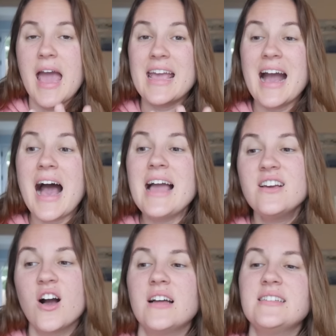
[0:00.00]
A high
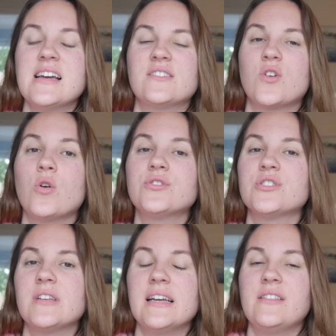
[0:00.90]
context
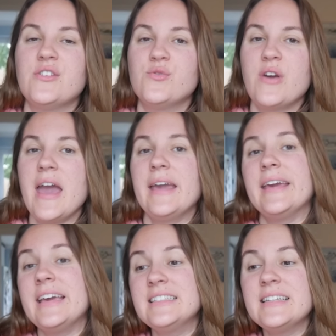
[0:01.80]
culture like the U
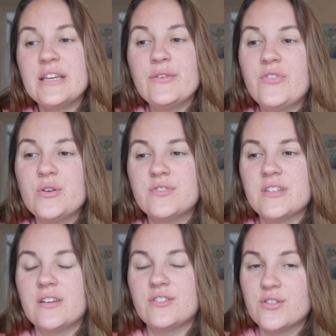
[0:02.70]
K isn't
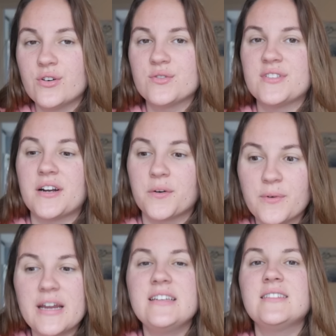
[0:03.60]
confusing to those that are
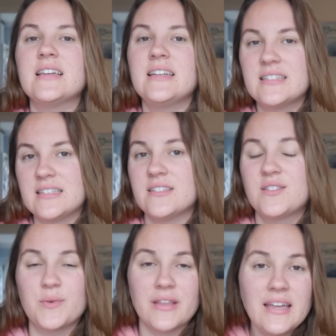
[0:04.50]
raised and
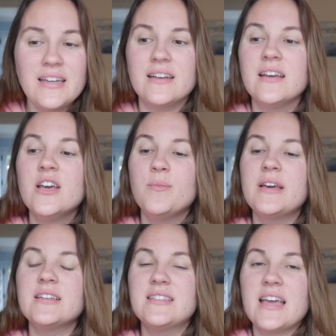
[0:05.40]
exist within it
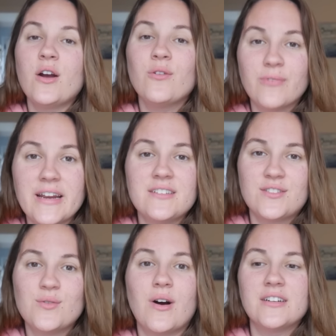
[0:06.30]
because they are
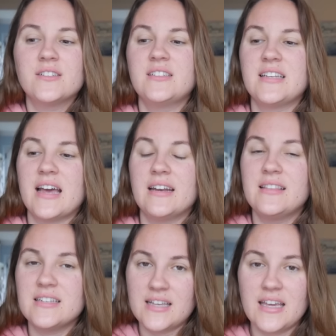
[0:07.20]
raised to understand
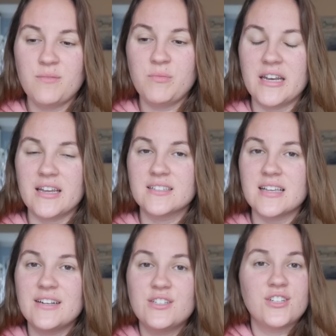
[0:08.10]
these hidden meanings
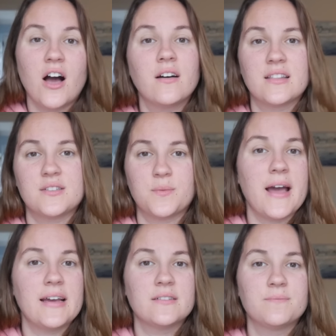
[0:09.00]
and to talk this
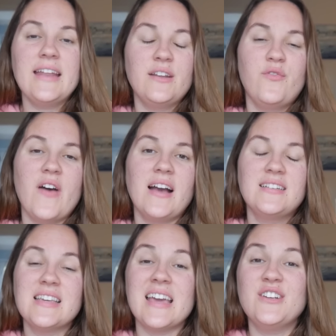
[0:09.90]
way. And in
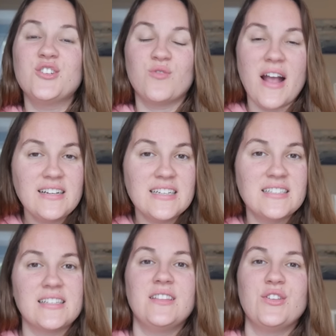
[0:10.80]
fact, the
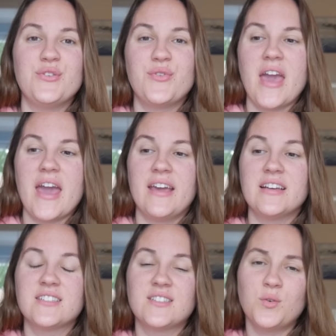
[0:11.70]
indirectness in the U K
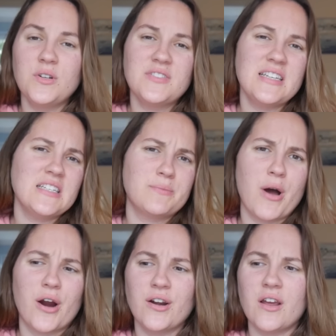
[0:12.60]
is sort of seen as
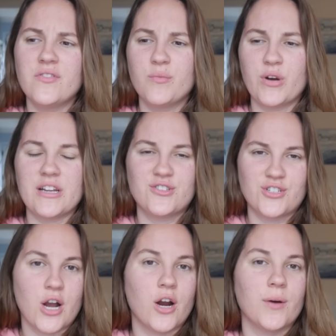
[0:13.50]
part of the British
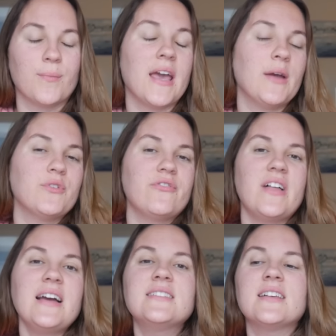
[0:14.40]
charm. It
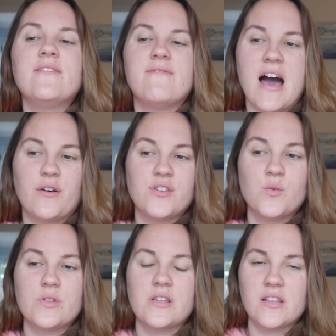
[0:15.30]
reflects a value
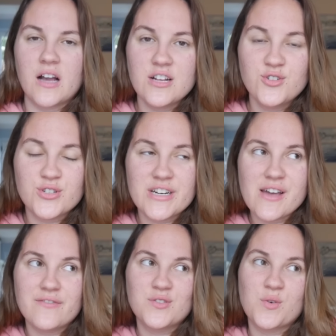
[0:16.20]
within the country
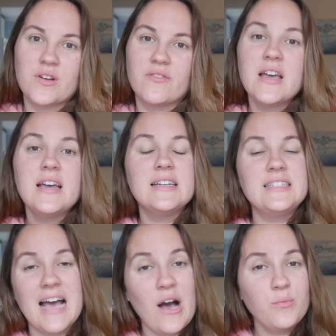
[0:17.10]
of sort of
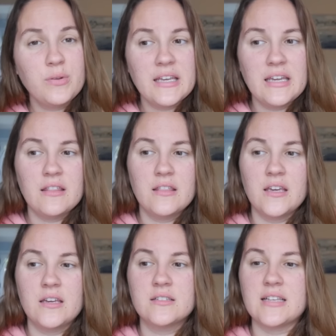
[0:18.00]
downplaying
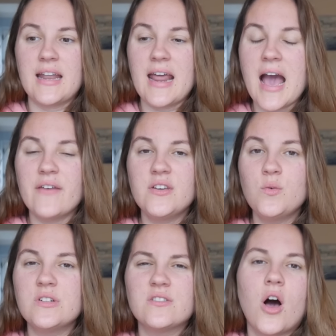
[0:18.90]
things and having
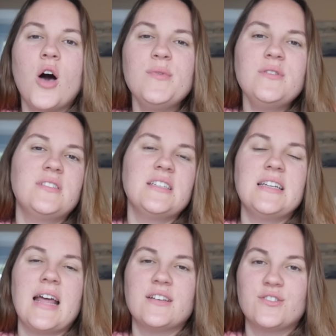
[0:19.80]
what is almost
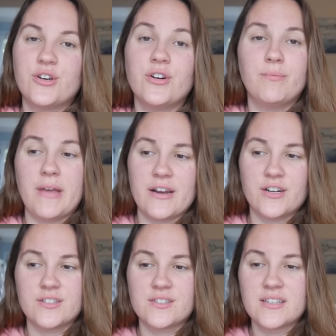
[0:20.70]
seen as good
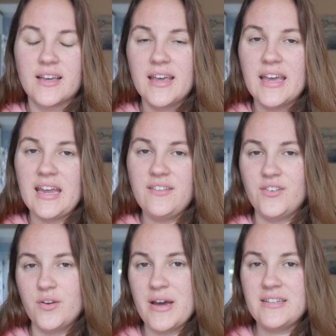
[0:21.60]
manners. In
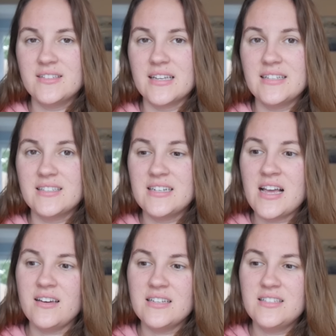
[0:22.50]
the U S, it's
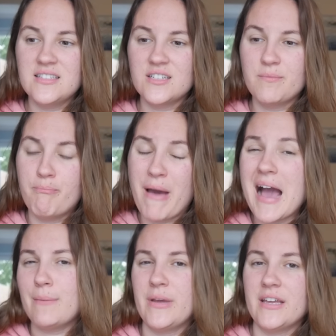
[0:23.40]
not considered
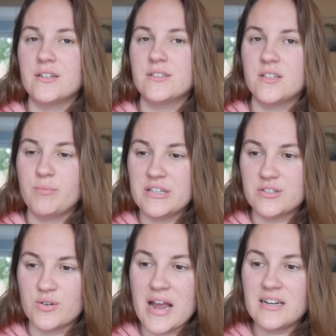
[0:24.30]
bad manners to be
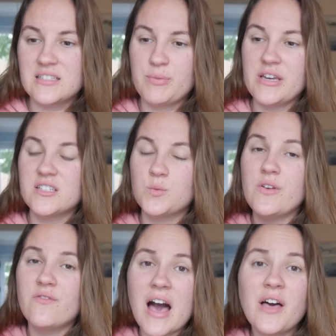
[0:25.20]
direct because
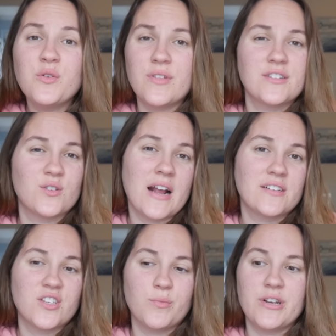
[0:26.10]
we value that
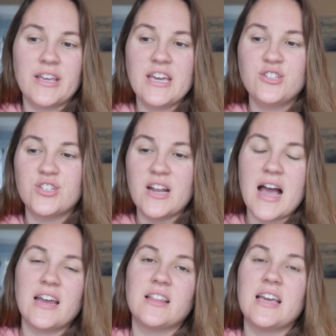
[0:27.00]
direct communication
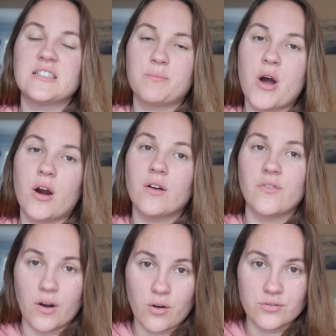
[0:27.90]
highly as part of
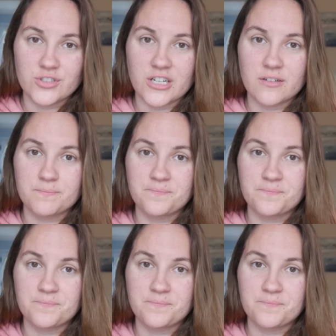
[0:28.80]
our culture.